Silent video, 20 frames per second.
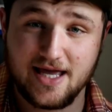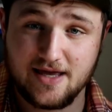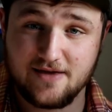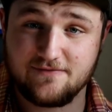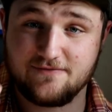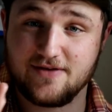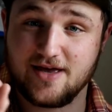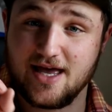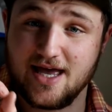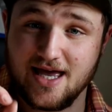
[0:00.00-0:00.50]

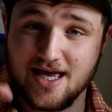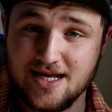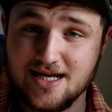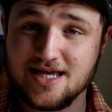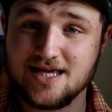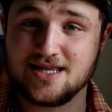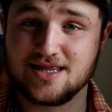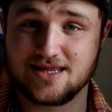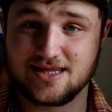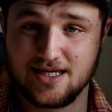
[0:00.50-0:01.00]
If
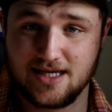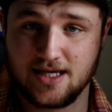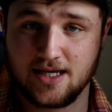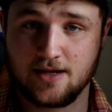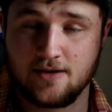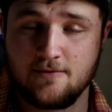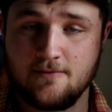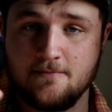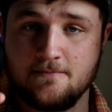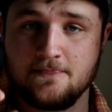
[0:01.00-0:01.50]

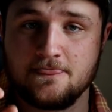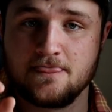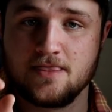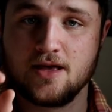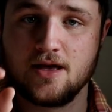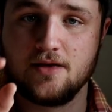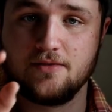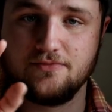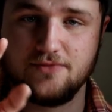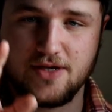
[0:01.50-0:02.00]
anything,
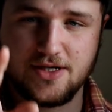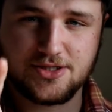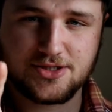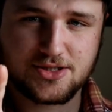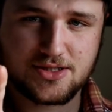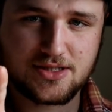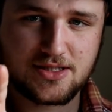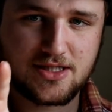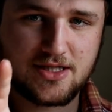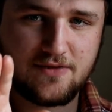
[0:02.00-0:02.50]
they
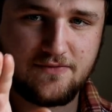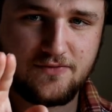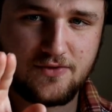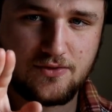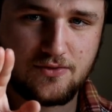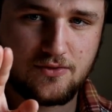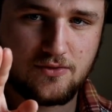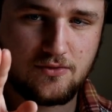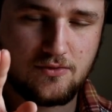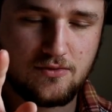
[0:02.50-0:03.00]
should give
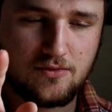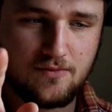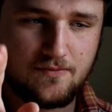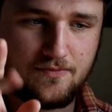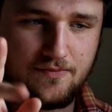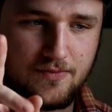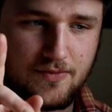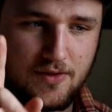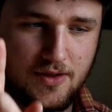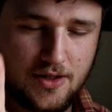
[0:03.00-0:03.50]
you...
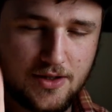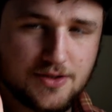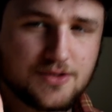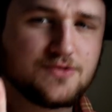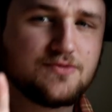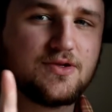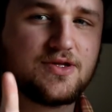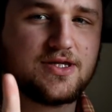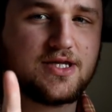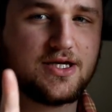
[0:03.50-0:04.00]

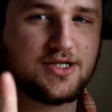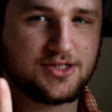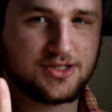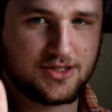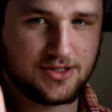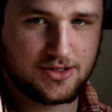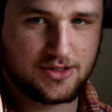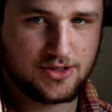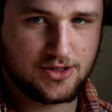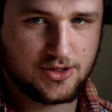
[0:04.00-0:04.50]
Here's what they
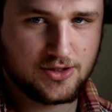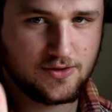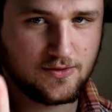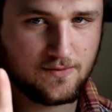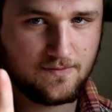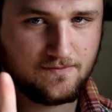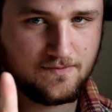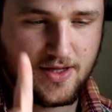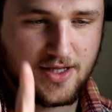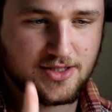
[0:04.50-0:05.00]
should
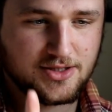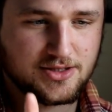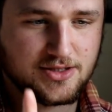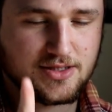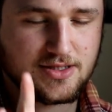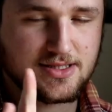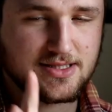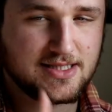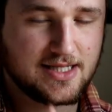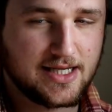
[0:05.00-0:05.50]
do. They
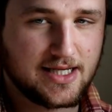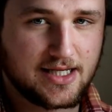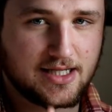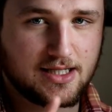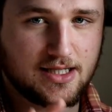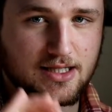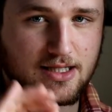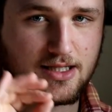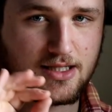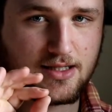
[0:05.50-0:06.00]
should
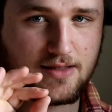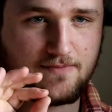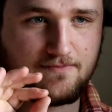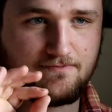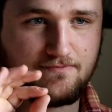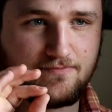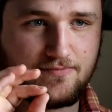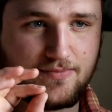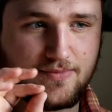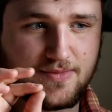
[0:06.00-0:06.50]
take
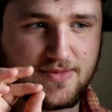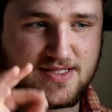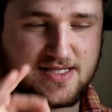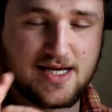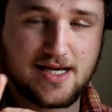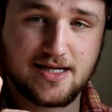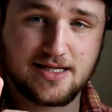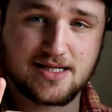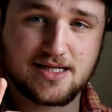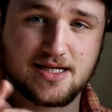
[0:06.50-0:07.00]

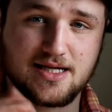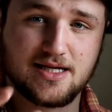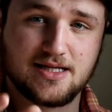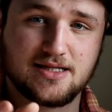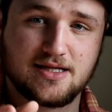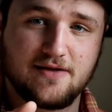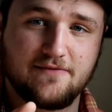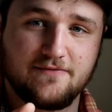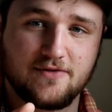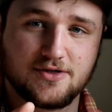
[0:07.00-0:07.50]
Tech
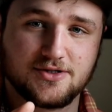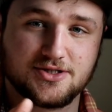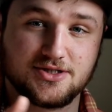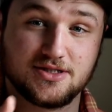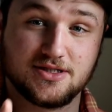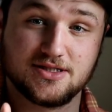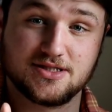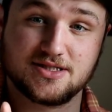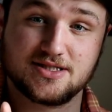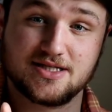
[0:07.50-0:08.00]
and
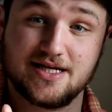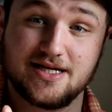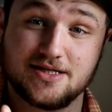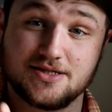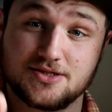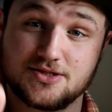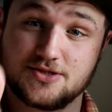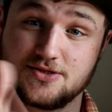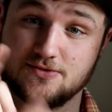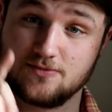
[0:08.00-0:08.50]
Diversionist
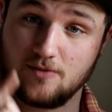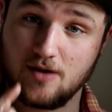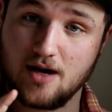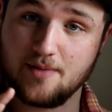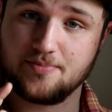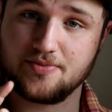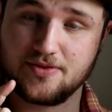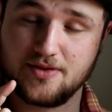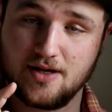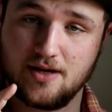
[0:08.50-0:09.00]
and
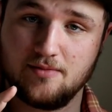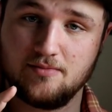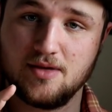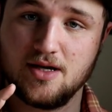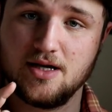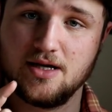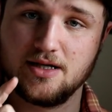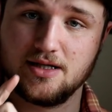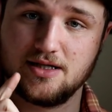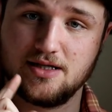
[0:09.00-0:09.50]
swap
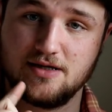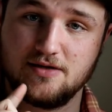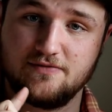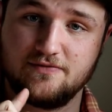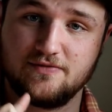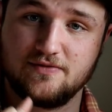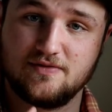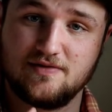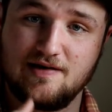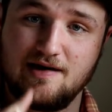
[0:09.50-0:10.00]
them.
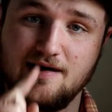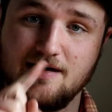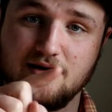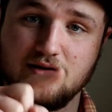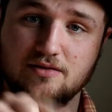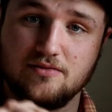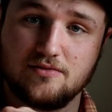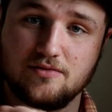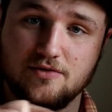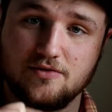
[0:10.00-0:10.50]
Give
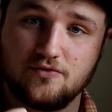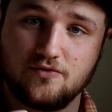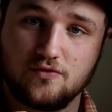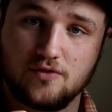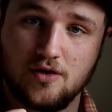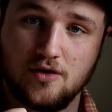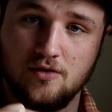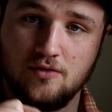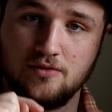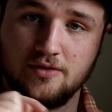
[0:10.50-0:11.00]
Tech the
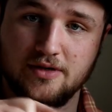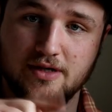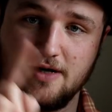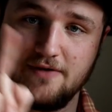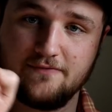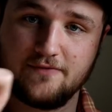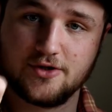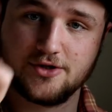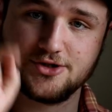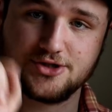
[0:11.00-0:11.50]
drone,
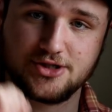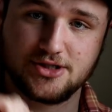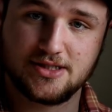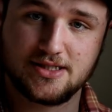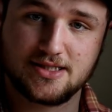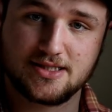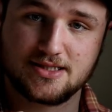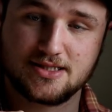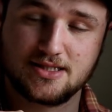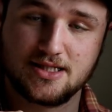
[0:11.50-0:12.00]

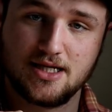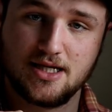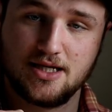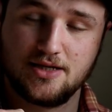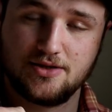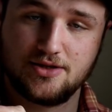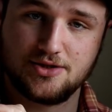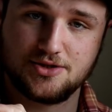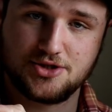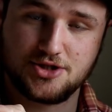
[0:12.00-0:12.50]
Diversionist
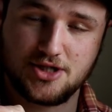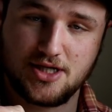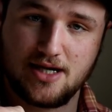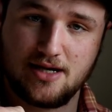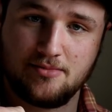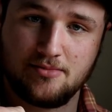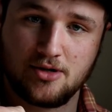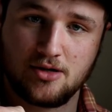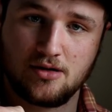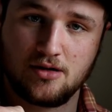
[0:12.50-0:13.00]
the
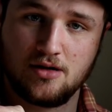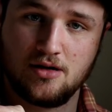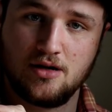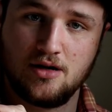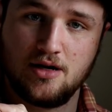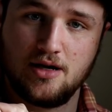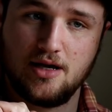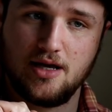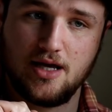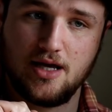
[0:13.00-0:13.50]
jammer,
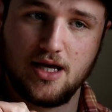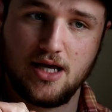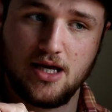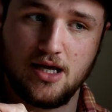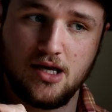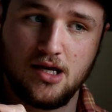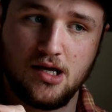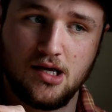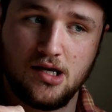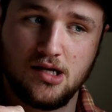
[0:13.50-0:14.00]

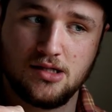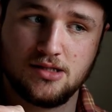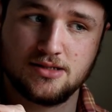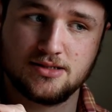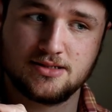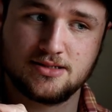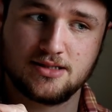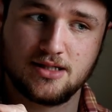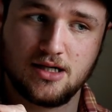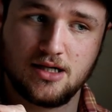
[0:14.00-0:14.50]

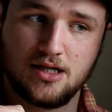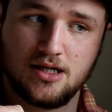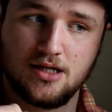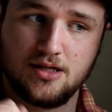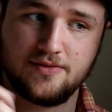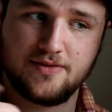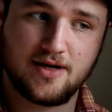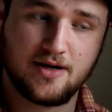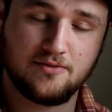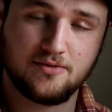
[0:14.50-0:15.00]
and
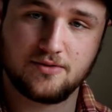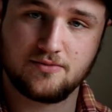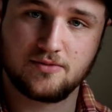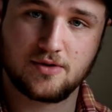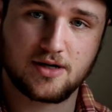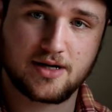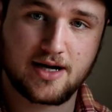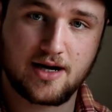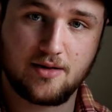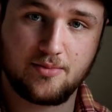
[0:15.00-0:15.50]
that would
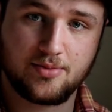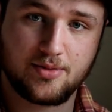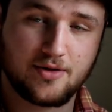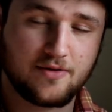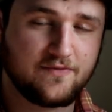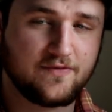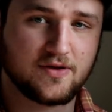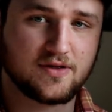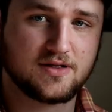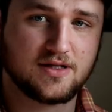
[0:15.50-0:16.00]
work out
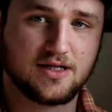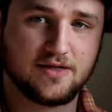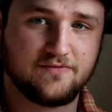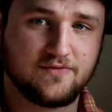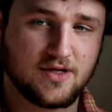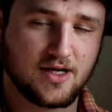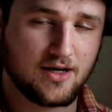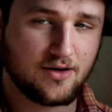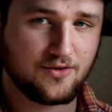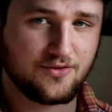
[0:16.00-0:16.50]
perfect, and
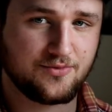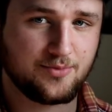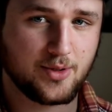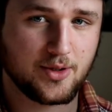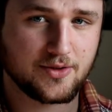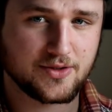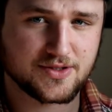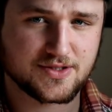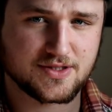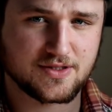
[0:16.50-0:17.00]
give the health
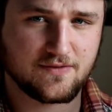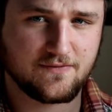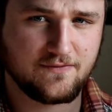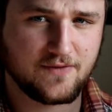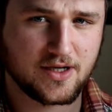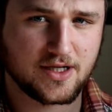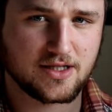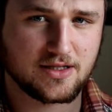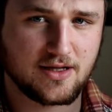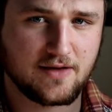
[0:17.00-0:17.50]
bonus to the
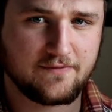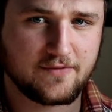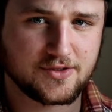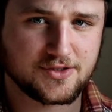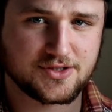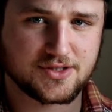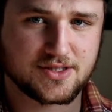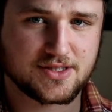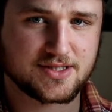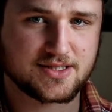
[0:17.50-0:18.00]
fucking
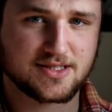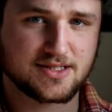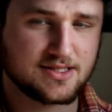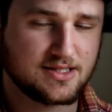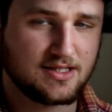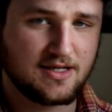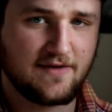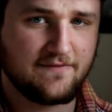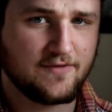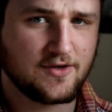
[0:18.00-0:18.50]
Diversionist,
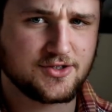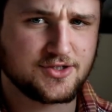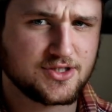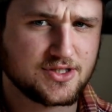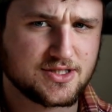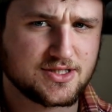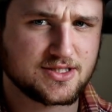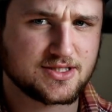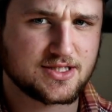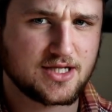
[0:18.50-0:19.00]
since the
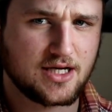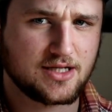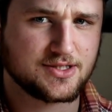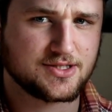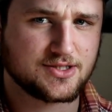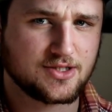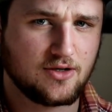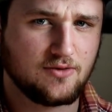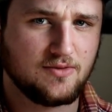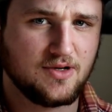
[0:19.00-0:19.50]
Diversionist has got
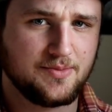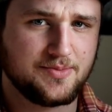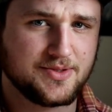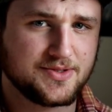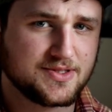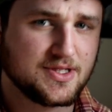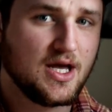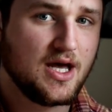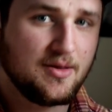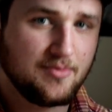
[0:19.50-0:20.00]
assault
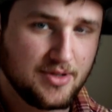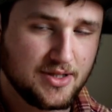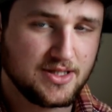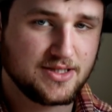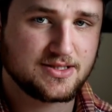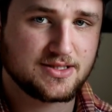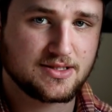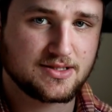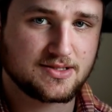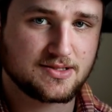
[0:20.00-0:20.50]
weapons,
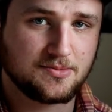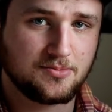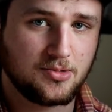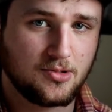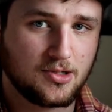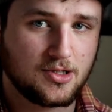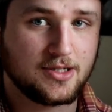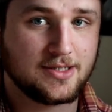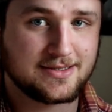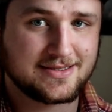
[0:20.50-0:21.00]
but he's in
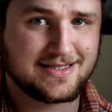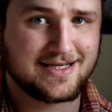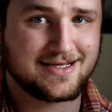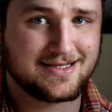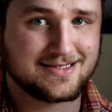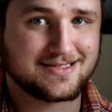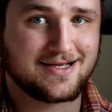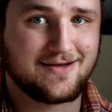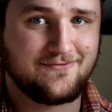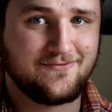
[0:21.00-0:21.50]
support, and
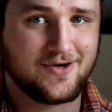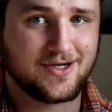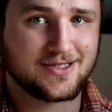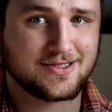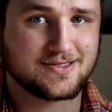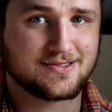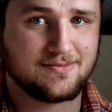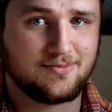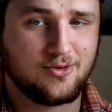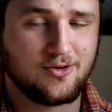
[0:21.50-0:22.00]
Tech has got
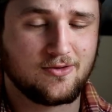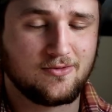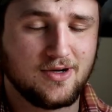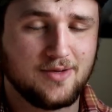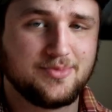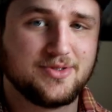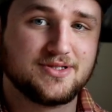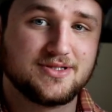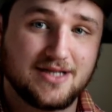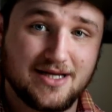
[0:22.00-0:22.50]
fucking support
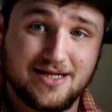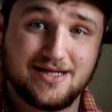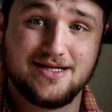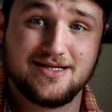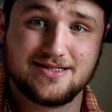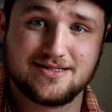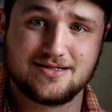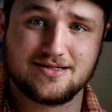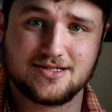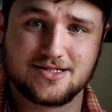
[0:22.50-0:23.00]
weapons,
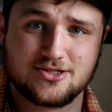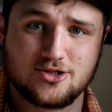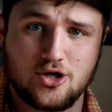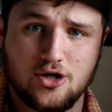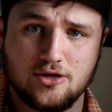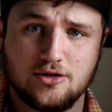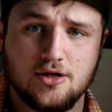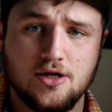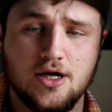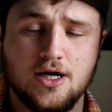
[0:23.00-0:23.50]
and he's in
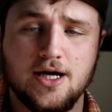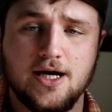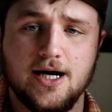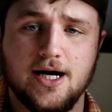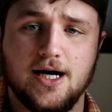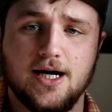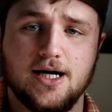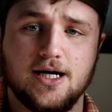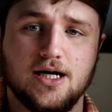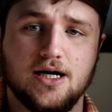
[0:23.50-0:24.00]
assault.
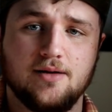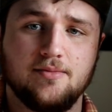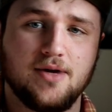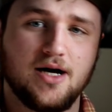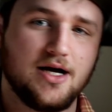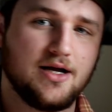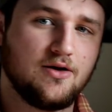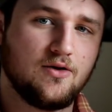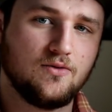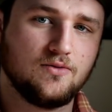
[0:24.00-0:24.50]

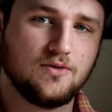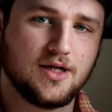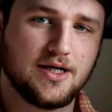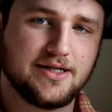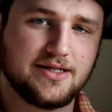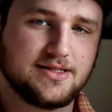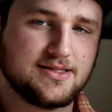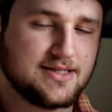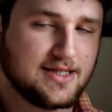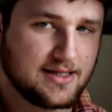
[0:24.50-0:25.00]
I don't
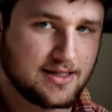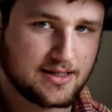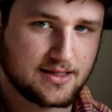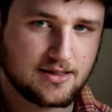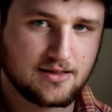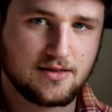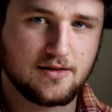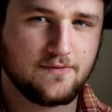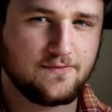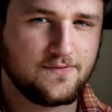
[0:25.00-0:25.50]
like Tech,
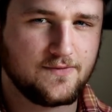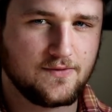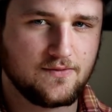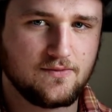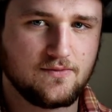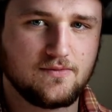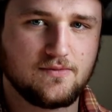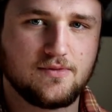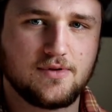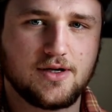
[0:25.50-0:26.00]
if
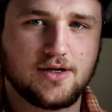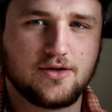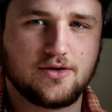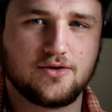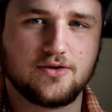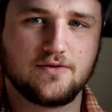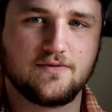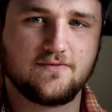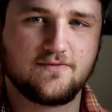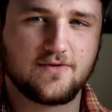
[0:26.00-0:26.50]
you
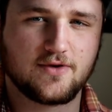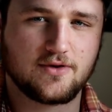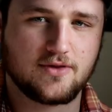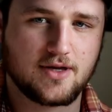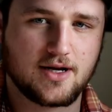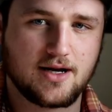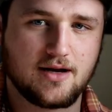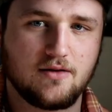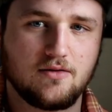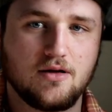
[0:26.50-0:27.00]
couldn't figure that